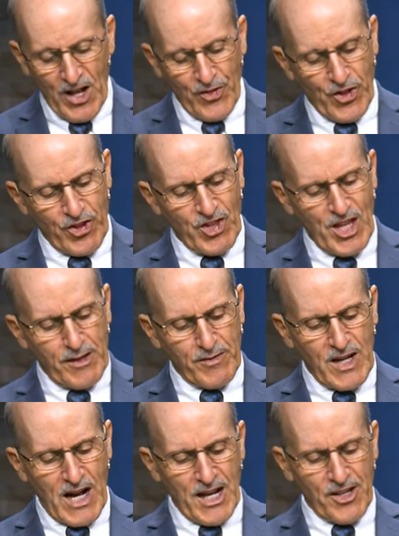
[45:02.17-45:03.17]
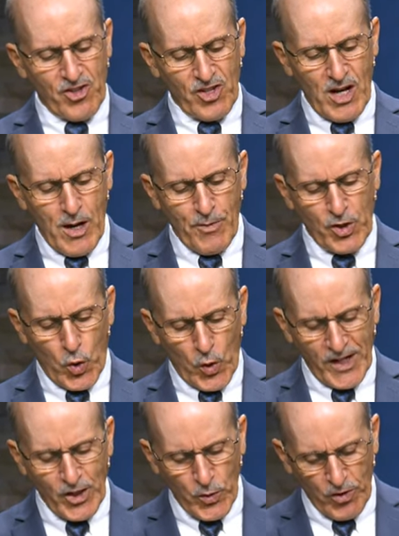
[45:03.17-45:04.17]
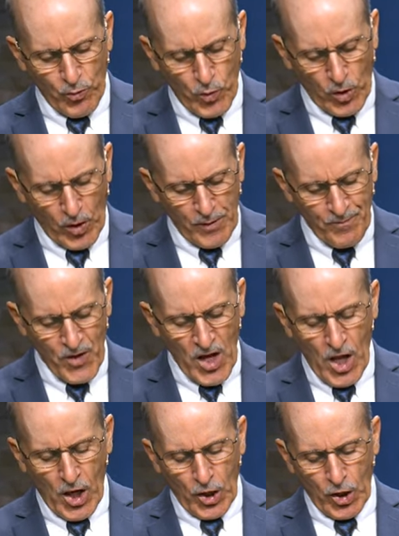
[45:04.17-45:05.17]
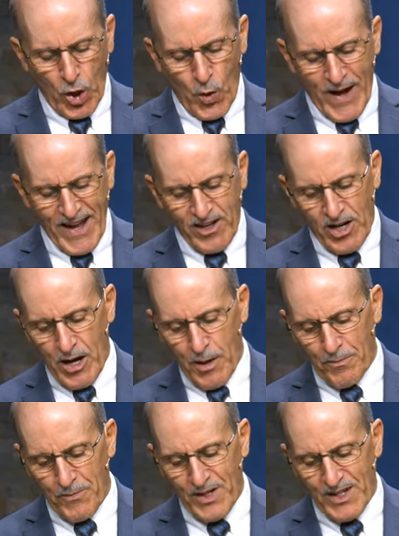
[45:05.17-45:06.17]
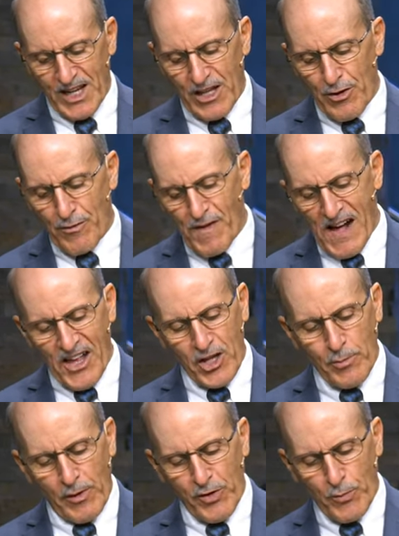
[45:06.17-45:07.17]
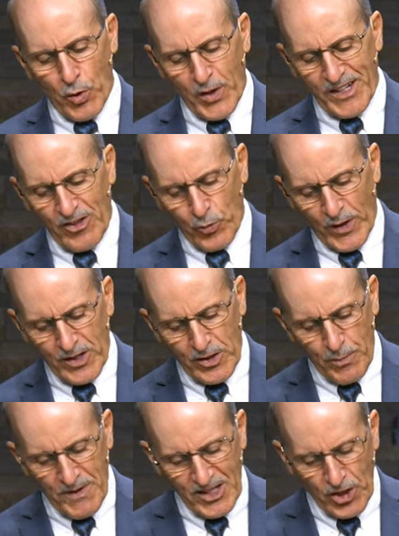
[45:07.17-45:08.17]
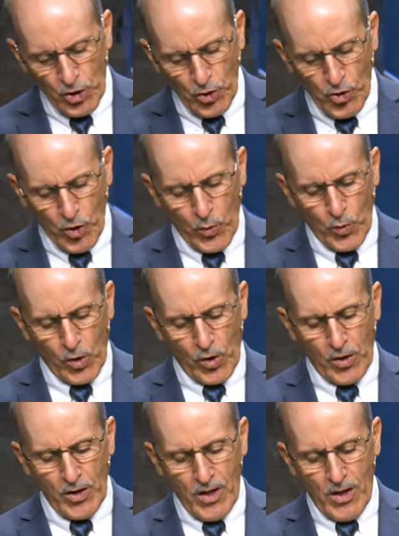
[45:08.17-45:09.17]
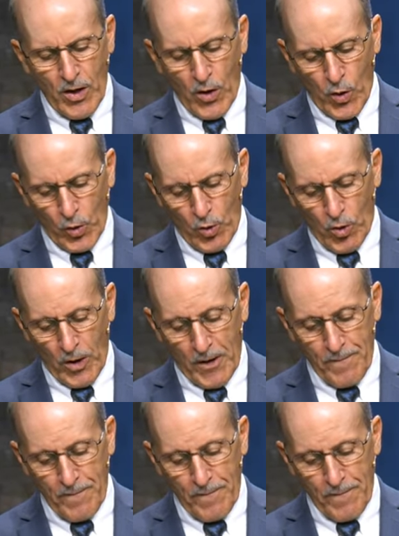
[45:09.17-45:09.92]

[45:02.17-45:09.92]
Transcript: The Son of God has come according to his word. Lo, I come. In the volume of the book it is written to me to do your word, O Lord.